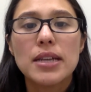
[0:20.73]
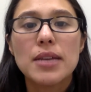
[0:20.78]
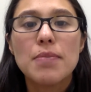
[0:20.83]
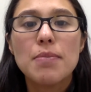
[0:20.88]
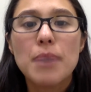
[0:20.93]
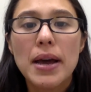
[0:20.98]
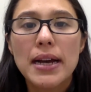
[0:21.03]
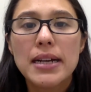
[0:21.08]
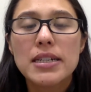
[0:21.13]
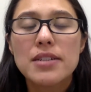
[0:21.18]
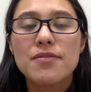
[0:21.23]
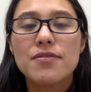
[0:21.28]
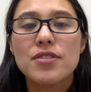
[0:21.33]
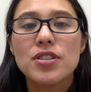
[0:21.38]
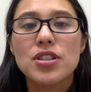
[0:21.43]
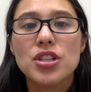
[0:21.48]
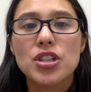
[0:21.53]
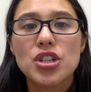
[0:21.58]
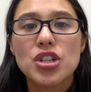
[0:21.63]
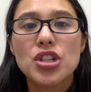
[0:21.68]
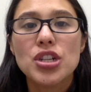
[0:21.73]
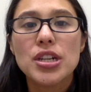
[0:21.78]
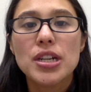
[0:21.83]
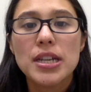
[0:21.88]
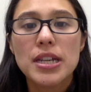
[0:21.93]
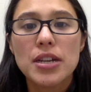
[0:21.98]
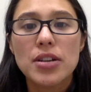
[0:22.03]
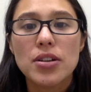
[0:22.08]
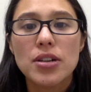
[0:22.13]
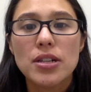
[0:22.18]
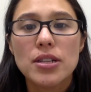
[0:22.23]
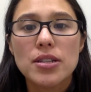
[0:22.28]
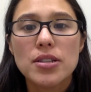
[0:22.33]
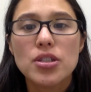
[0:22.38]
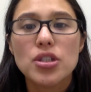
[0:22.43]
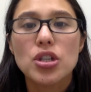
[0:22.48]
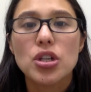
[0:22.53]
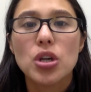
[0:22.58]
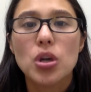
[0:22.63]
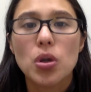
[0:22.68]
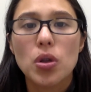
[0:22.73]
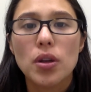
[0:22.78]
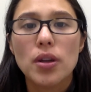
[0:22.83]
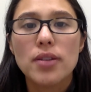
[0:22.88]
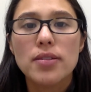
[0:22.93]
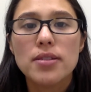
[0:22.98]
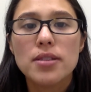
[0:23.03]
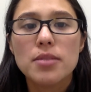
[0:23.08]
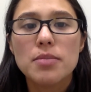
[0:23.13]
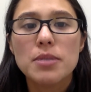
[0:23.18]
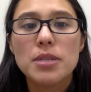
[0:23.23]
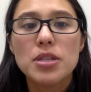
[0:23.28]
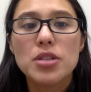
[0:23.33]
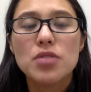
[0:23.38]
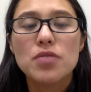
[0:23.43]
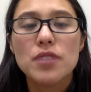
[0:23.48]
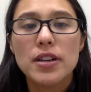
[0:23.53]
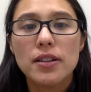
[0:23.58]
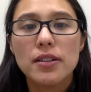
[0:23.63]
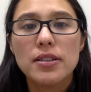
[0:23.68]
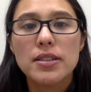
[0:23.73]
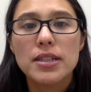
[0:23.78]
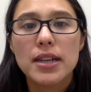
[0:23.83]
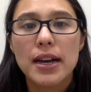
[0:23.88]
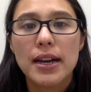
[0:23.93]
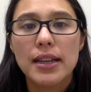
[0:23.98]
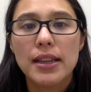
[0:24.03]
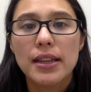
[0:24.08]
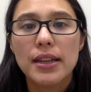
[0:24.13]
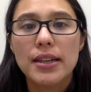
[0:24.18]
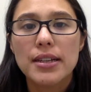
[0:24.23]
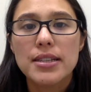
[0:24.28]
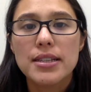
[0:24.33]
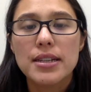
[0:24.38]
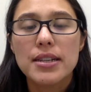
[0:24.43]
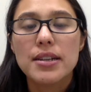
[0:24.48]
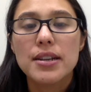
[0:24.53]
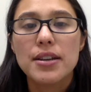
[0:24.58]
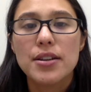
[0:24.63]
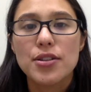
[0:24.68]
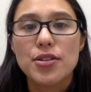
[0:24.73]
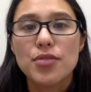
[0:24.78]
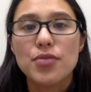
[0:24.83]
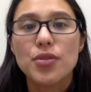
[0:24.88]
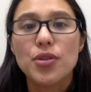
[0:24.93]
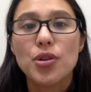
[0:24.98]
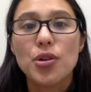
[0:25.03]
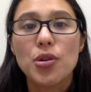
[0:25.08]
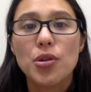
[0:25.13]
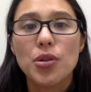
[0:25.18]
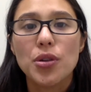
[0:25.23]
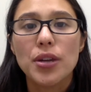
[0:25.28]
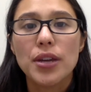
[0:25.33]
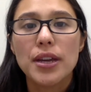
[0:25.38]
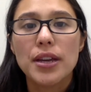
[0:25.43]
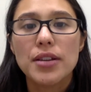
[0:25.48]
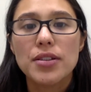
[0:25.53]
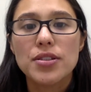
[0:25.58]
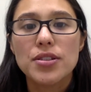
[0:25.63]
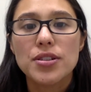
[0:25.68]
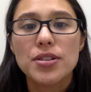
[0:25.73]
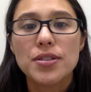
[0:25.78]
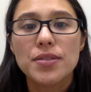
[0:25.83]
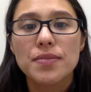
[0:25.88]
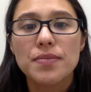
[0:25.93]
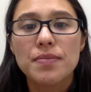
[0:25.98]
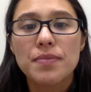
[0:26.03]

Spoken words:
Impact of Physician Adherence to Colonoscopy Surveillance Guidelines on Interval Colon Cancer.